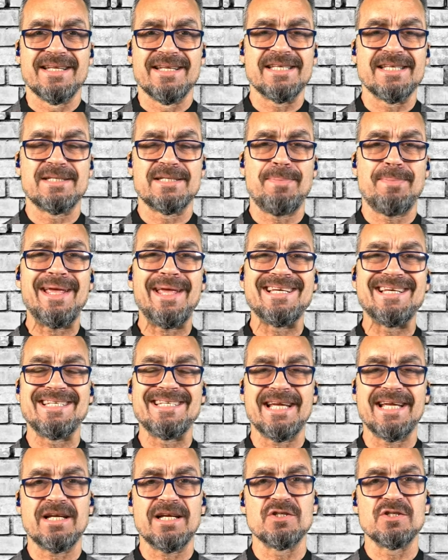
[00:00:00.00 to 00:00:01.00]
That's
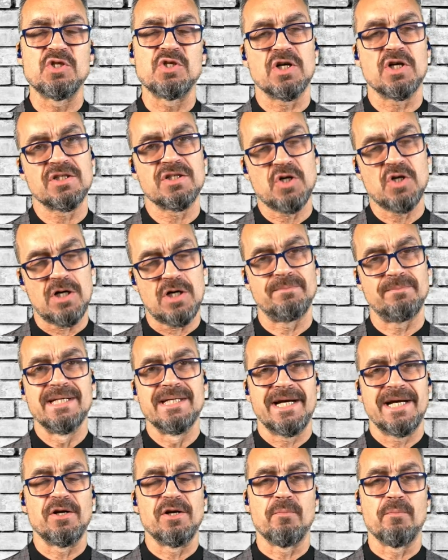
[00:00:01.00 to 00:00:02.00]

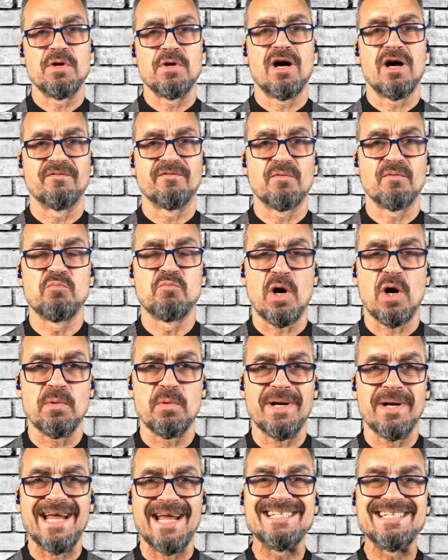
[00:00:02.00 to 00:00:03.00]
speakersinc.com. And on behalf of
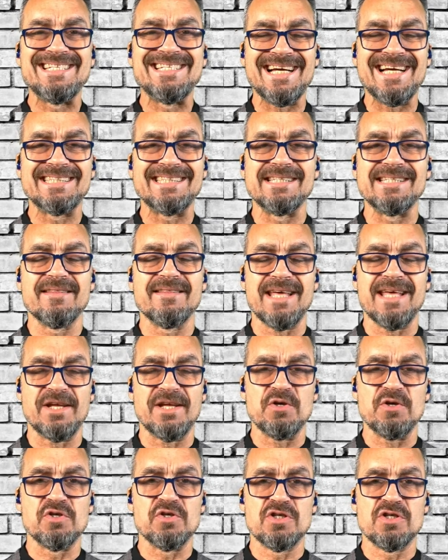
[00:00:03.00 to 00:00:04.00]
Bronwyn and Duncan,
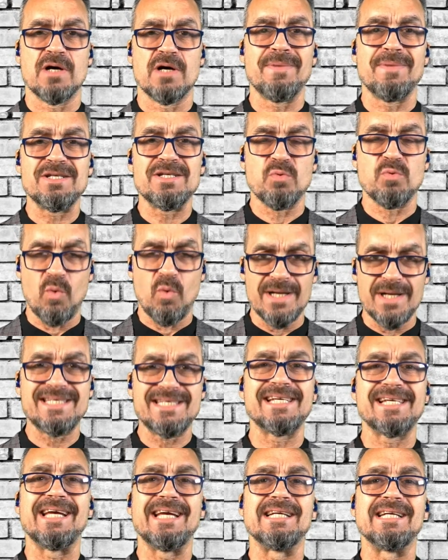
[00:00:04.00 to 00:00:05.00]
thank you so much
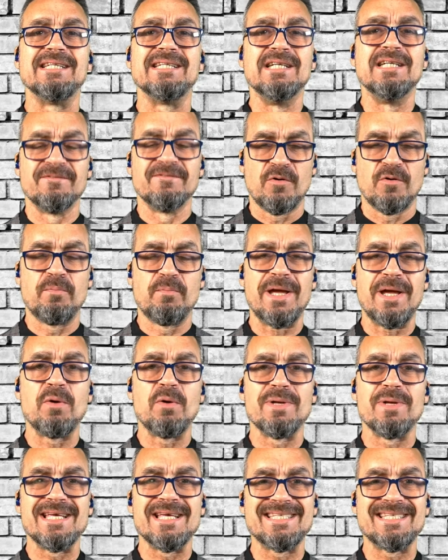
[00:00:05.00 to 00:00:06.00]
once again for
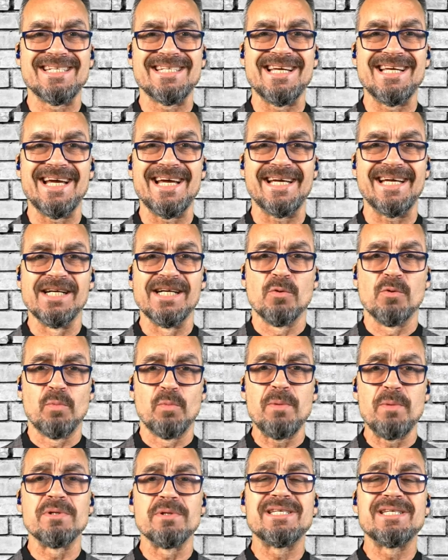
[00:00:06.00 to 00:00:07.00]
being with us today.
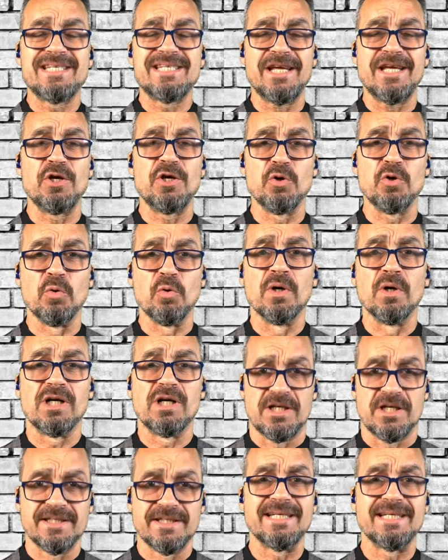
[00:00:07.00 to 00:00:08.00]
We will see
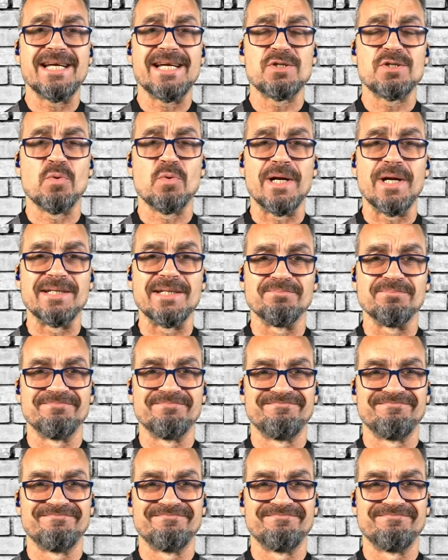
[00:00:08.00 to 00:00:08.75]
you on the next one.